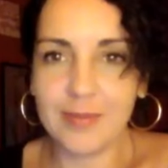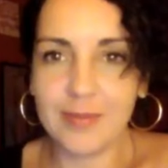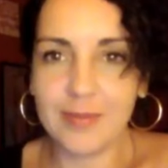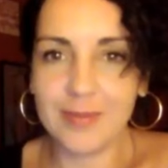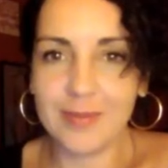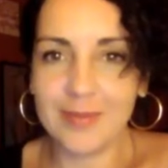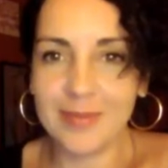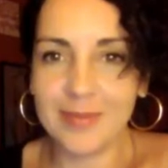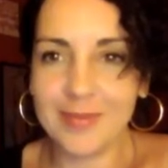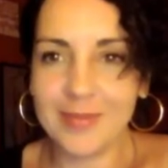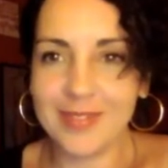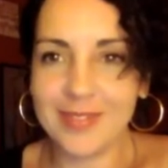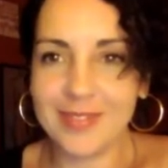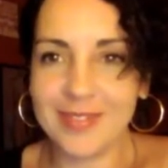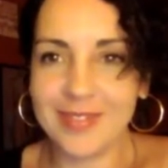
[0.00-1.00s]

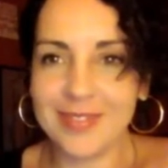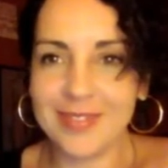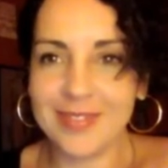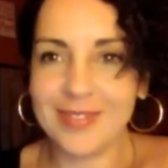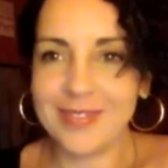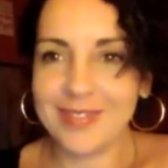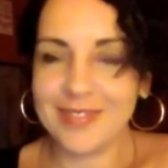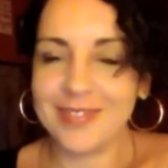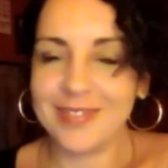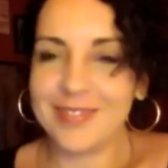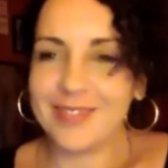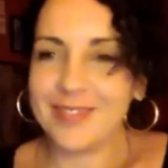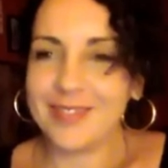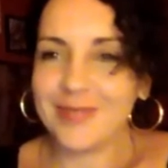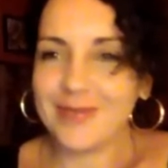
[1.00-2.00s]

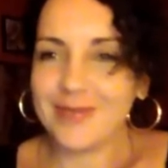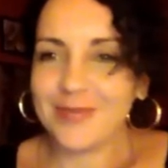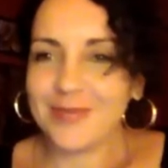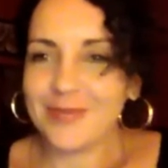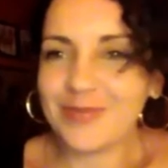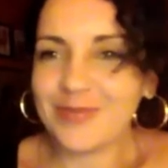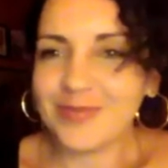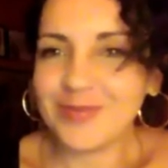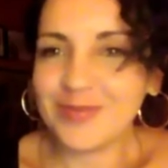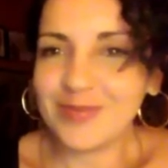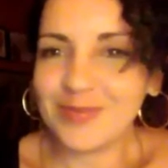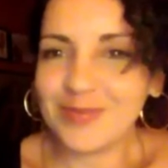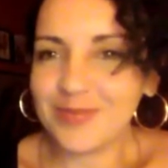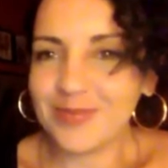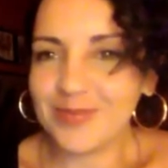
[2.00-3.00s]

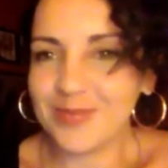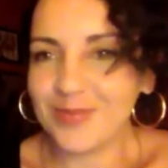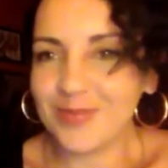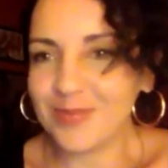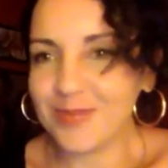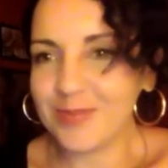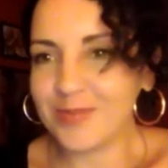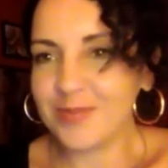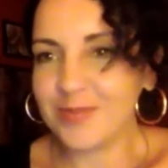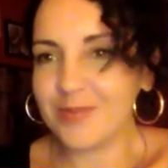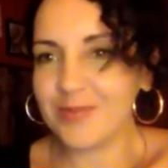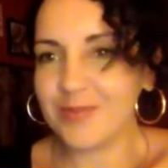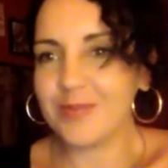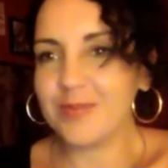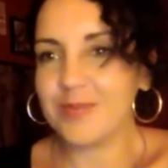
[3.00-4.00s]

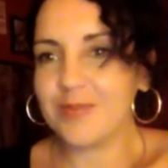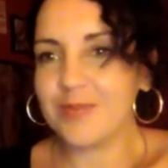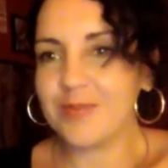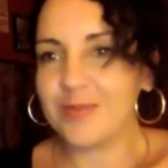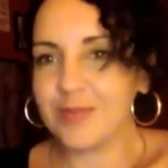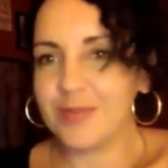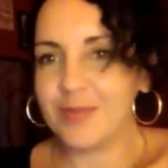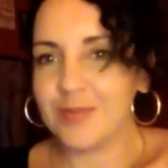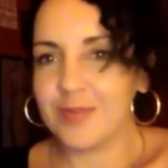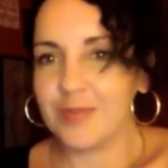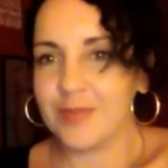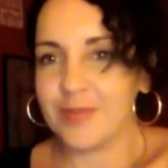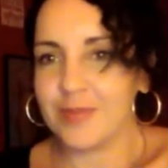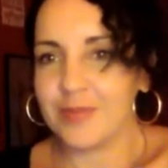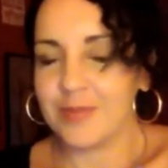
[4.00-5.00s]

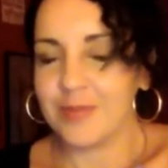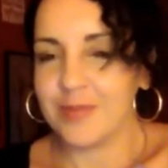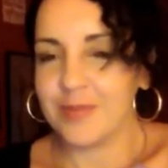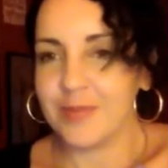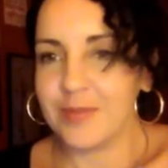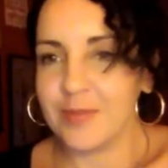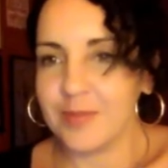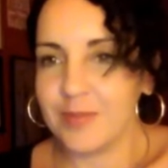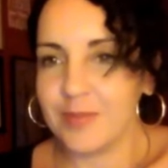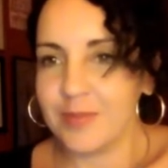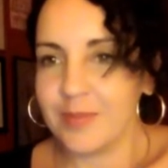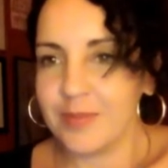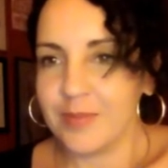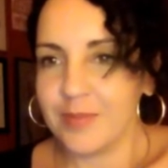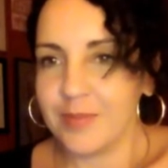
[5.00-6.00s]

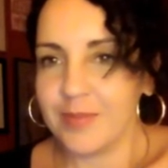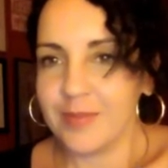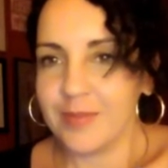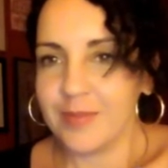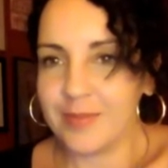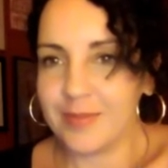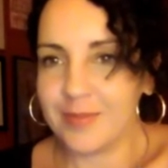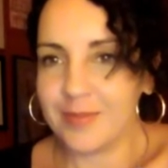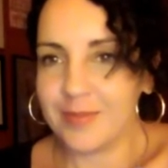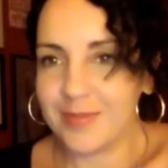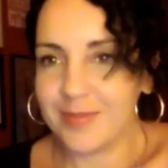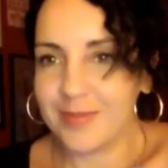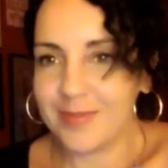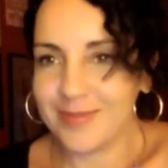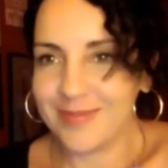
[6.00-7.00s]

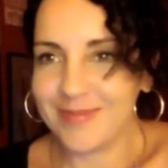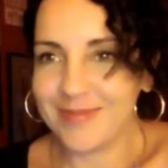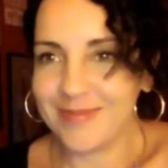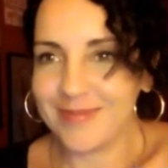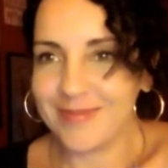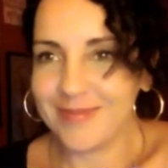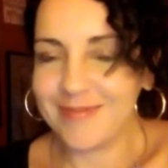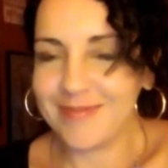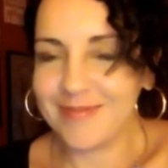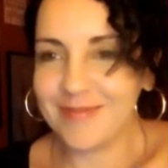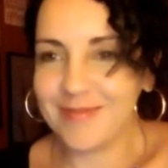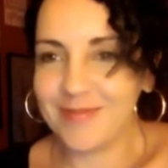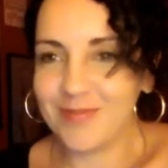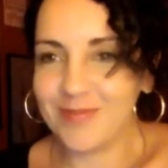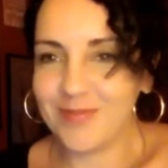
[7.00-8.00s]
[no speech]